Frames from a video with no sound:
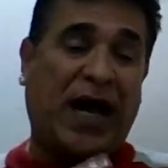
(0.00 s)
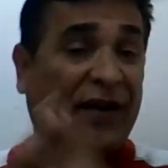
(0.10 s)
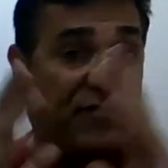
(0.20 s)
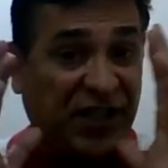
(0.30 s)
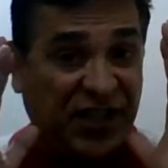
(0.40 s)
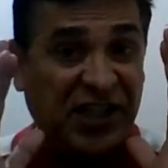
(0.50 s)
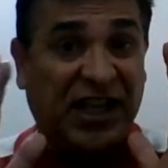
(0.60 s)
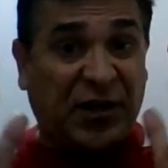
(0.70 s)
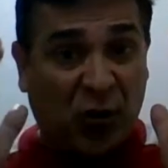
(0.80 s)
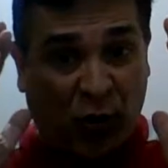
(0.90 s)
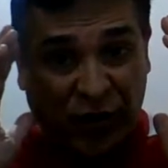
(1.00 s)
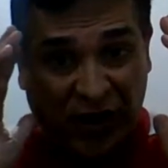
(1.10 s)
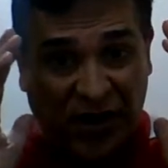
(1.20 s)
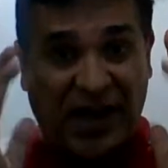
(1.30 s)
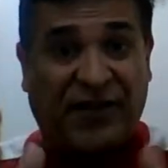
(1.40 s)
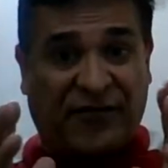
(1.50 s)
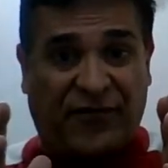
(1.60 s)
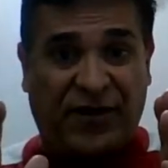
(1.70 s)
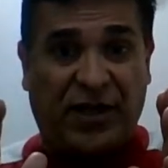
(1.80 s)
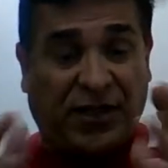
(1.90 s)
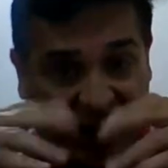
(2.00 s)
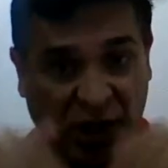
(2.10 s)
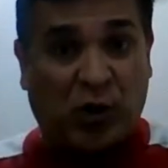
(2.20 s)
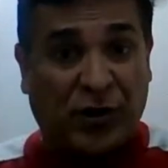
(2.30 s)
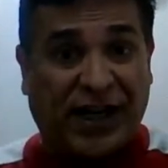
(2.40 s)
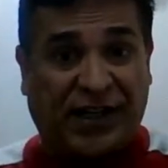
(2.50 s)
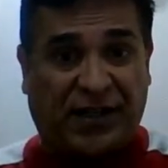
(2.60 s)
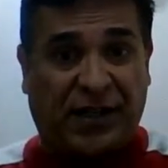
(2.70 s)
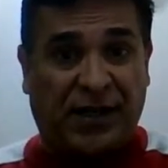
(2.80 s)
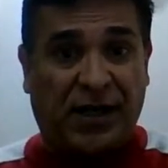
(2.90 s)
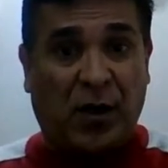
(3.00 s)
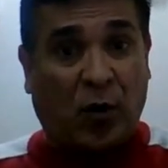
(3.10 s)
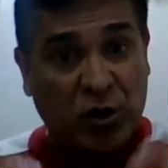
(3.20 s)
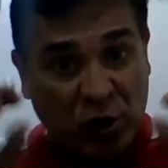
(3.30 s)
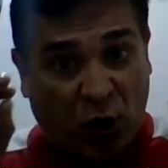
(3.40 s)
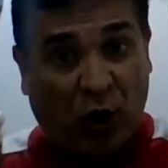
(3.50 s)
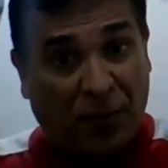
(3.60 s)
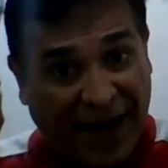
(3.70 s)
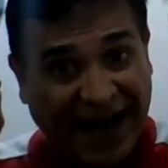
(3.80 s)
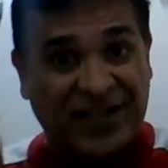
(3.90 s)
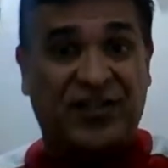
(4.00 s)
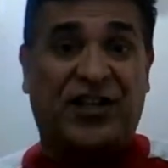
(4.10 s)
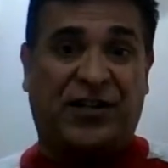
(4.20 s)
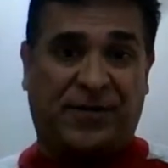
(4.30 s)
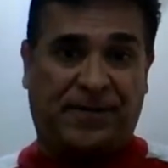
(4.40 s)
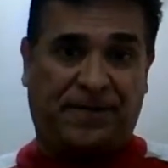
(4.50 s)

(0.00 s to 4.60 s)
Everything that you got in life till to date was all by accident.